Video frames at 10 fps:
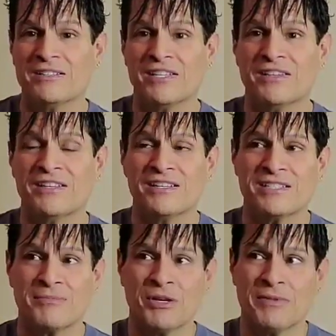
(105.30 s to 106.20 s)
Sydney, there's
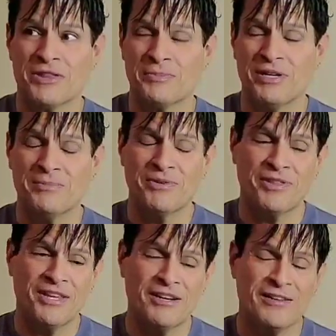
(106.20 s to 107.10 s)
something about the
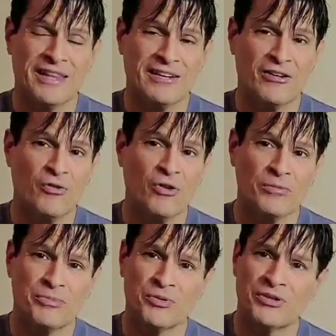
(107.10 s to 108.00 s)
people there that are all
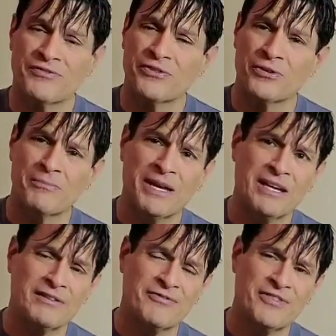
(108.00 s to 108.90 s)
beautiful,
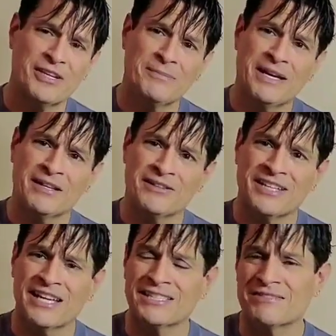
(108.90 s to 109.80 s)
male, female,
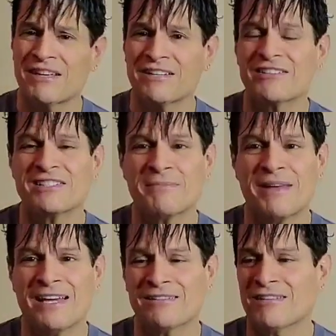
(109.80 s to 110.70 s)
gay, straight, it doesn't
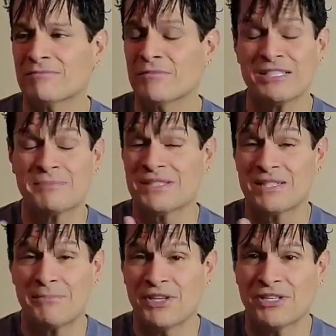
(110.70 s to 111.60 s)
matter. It must be
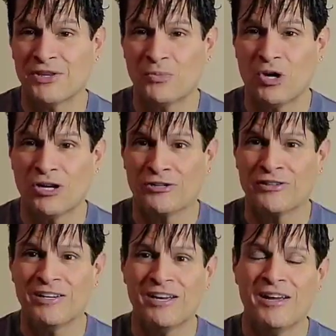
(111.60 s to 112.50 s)
something in the
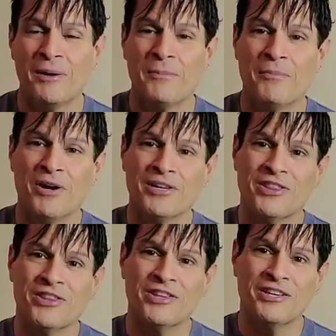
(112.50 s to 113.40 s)
water.
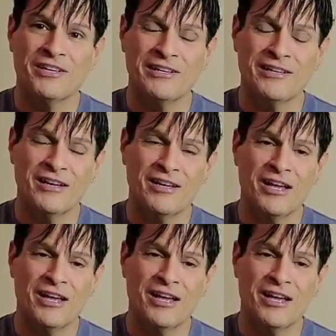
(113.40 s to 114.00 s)
But the